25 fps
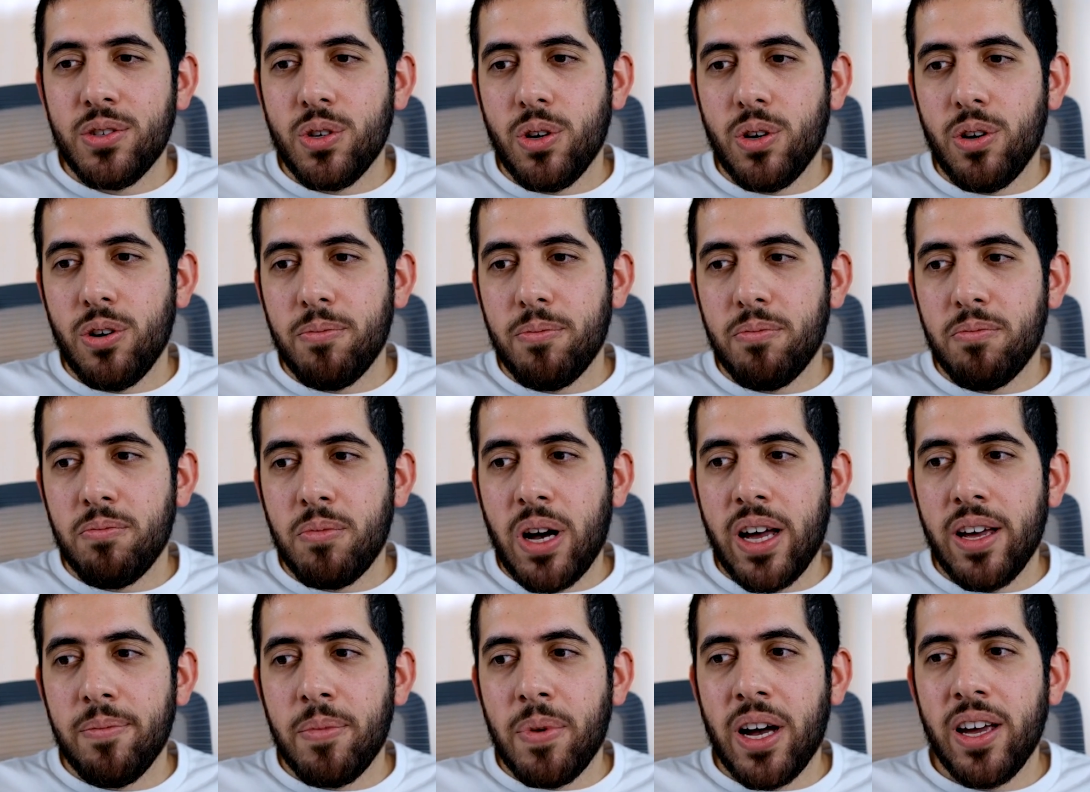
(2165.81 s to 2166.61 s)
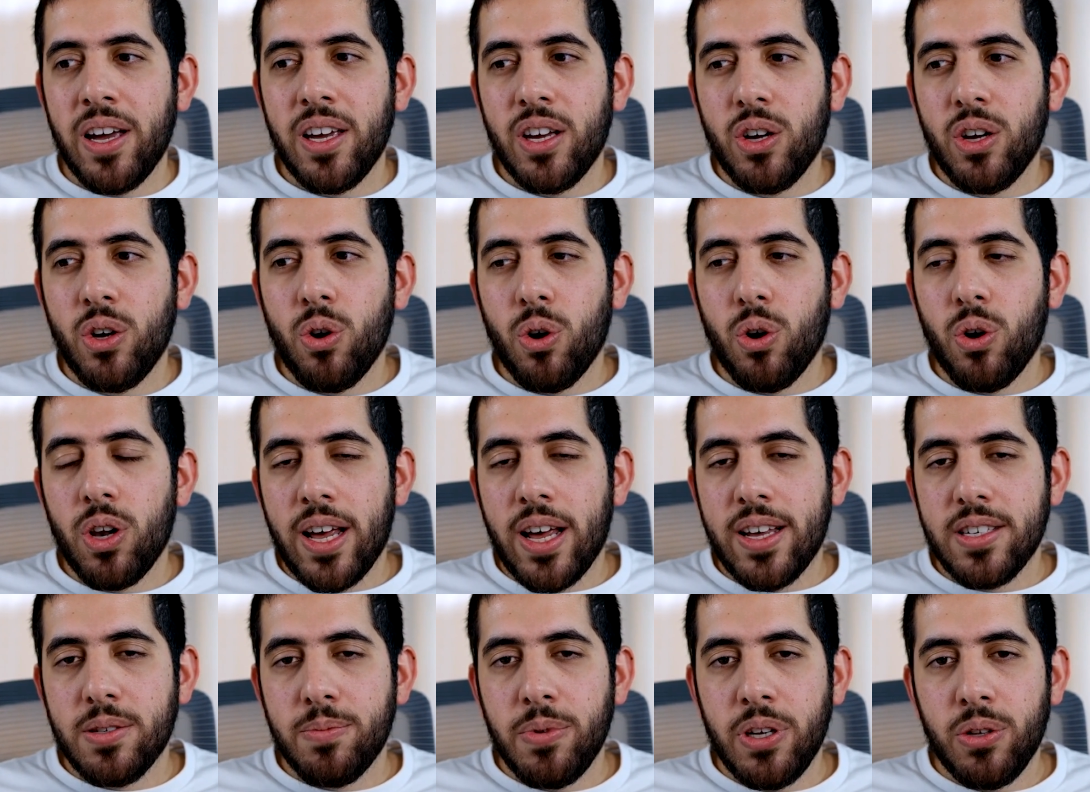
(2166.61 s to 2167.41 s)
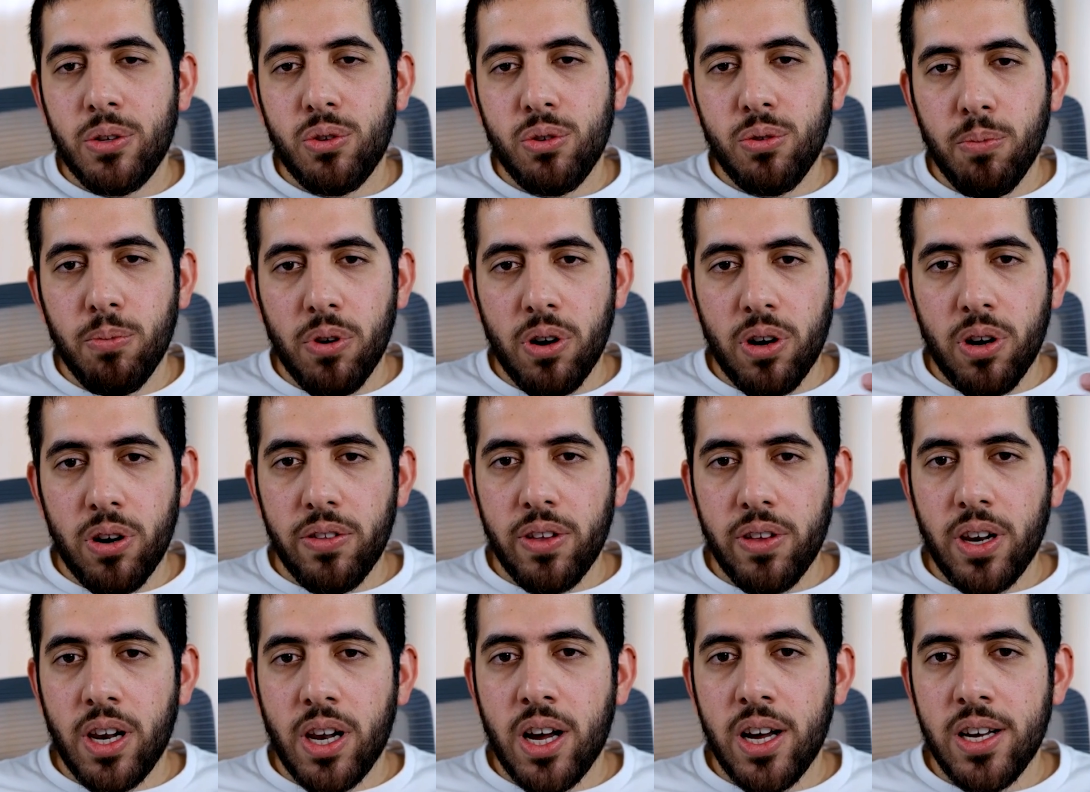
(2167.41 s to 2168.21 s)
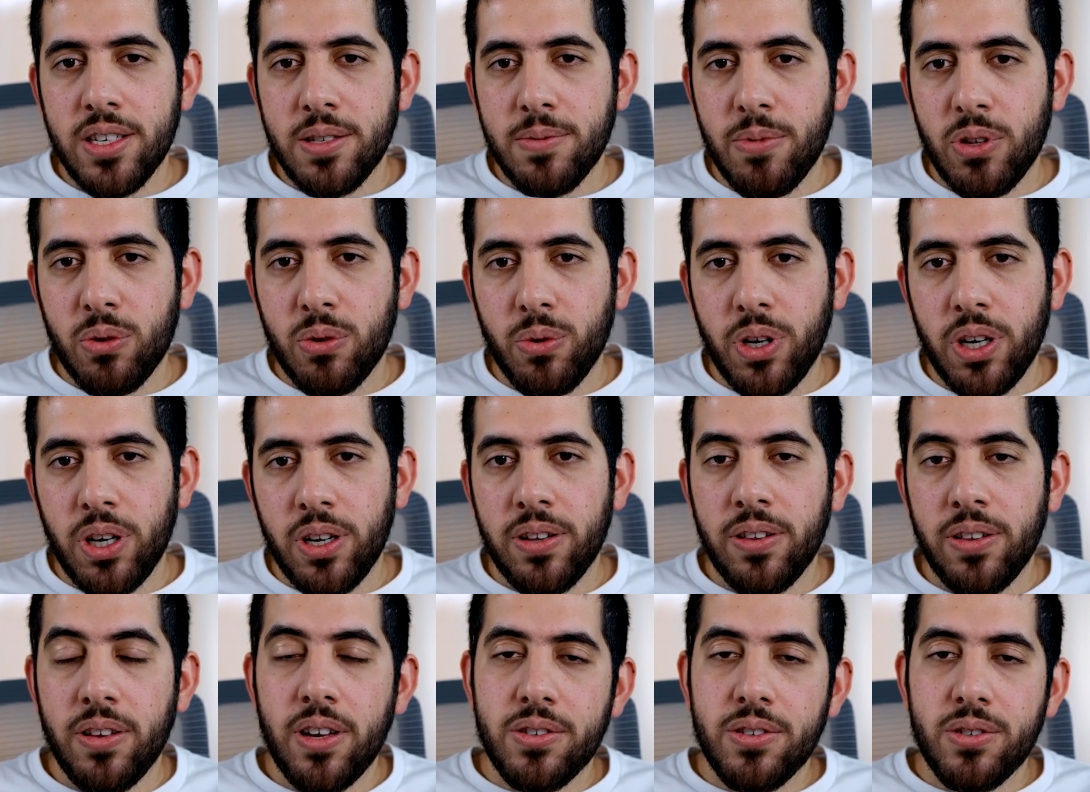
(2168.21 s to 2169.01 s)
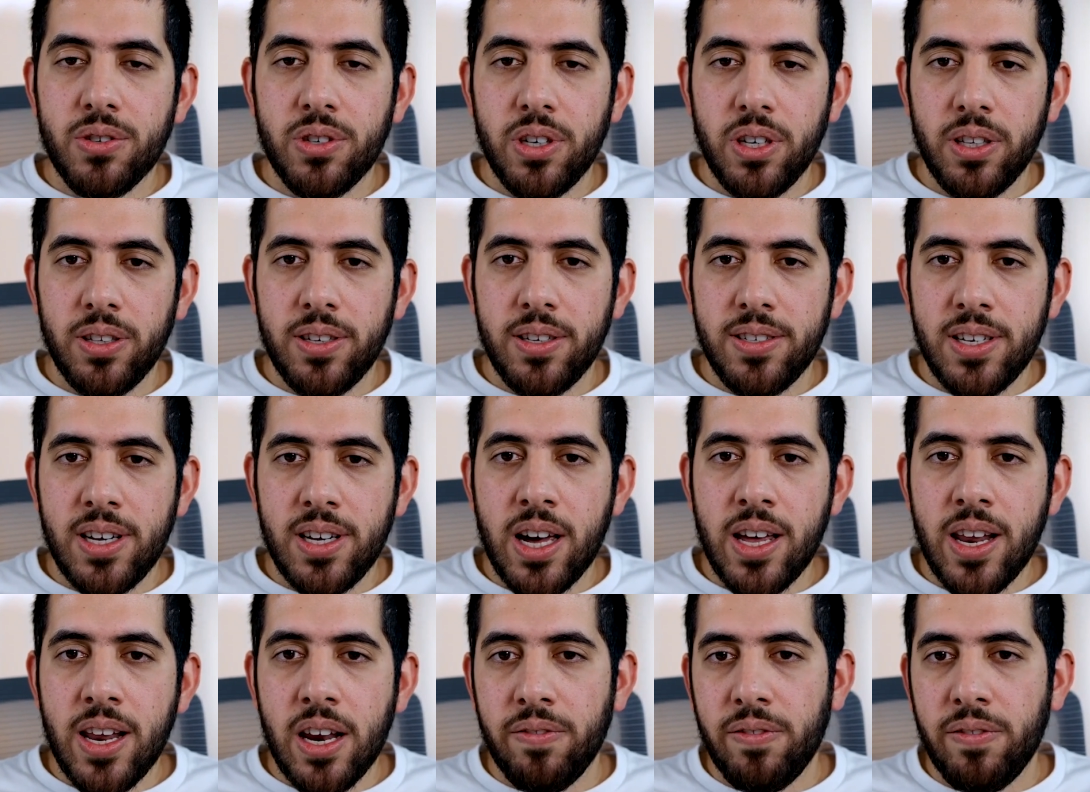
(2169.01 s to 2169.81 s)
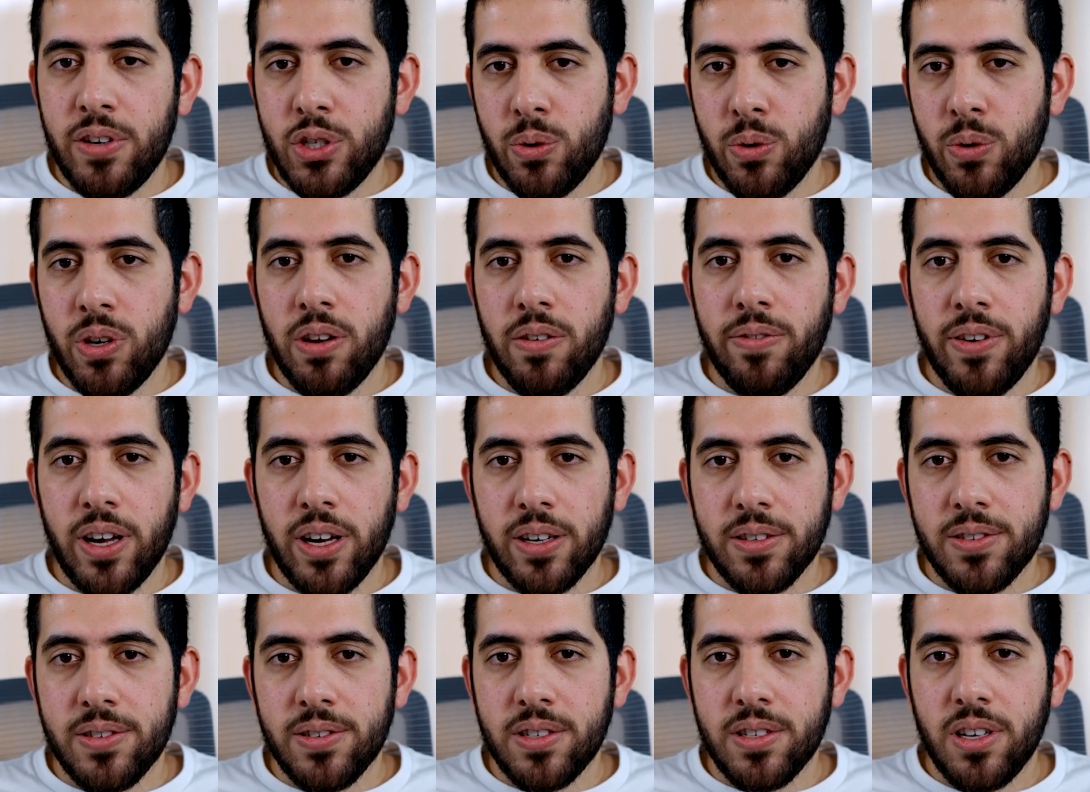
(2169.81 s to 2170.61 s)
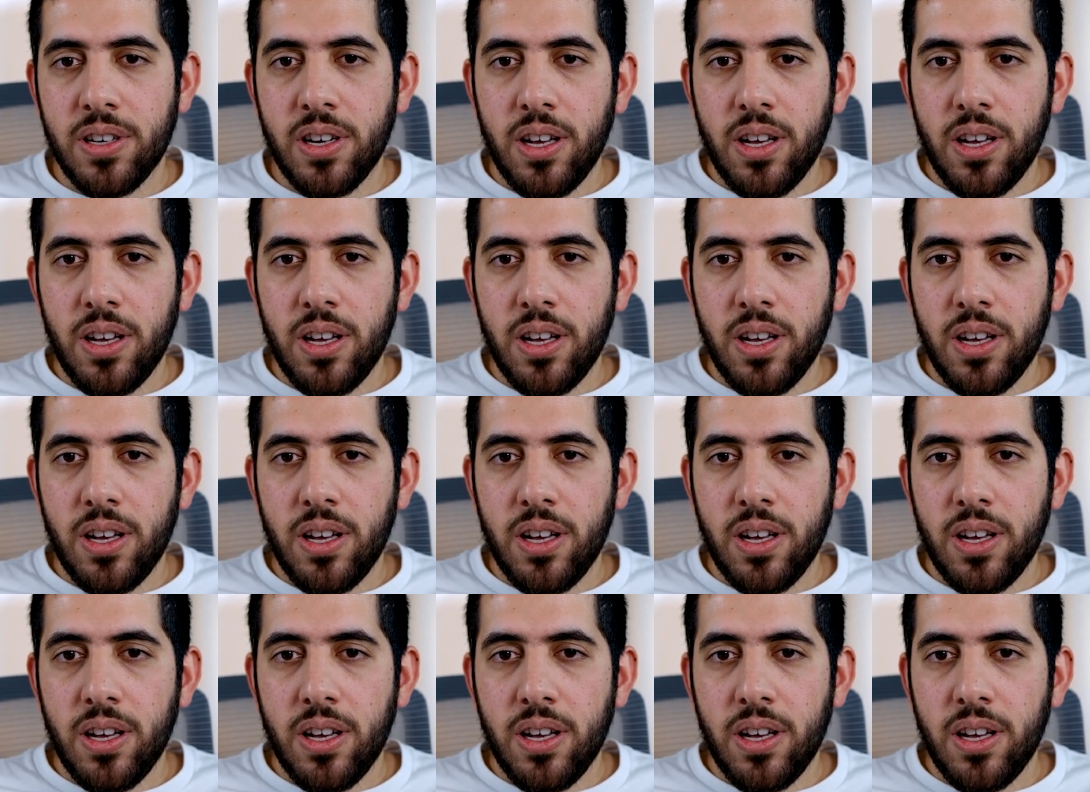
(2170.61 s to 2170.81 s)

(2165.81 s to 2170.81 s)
So my, my goal has been to blur the lines between industrial design and visual effects.